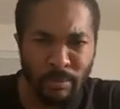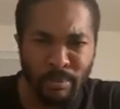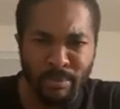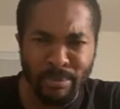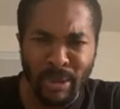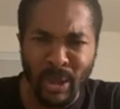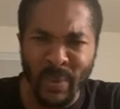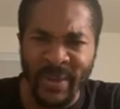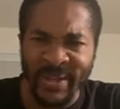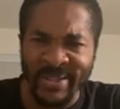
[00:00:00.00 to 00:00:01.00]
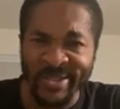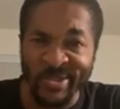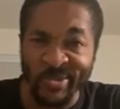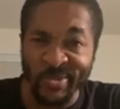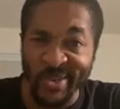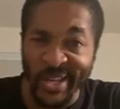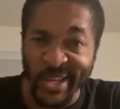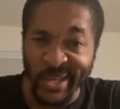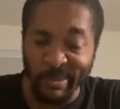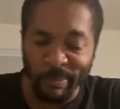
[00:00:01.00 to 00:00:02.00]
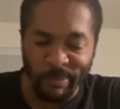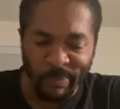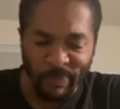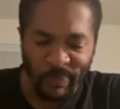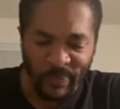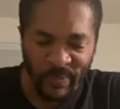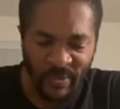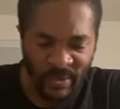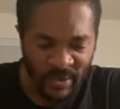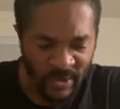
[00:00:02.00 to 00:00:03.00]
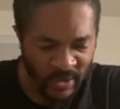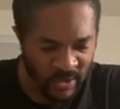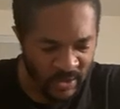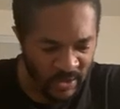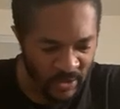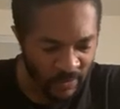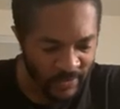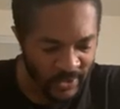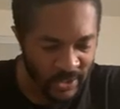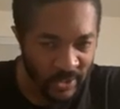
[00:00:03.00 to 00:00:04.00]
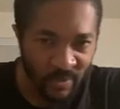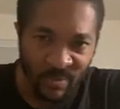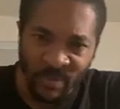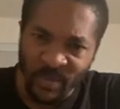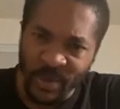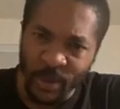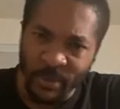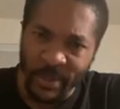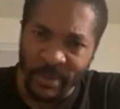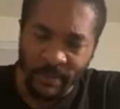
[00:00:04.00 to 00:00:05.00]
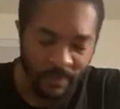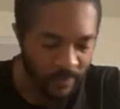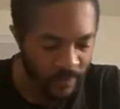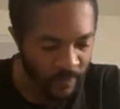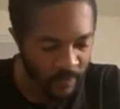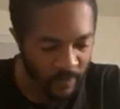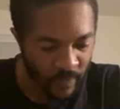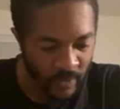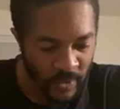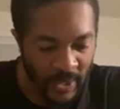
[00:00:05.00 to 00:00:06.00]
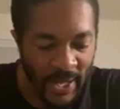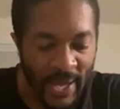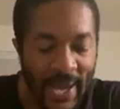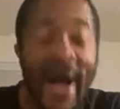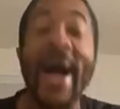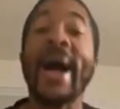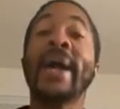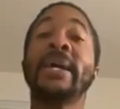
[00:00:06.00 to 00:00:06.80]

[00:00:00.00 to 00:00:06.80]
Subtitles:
Blowing a dream? Sophie said. What do you mean? I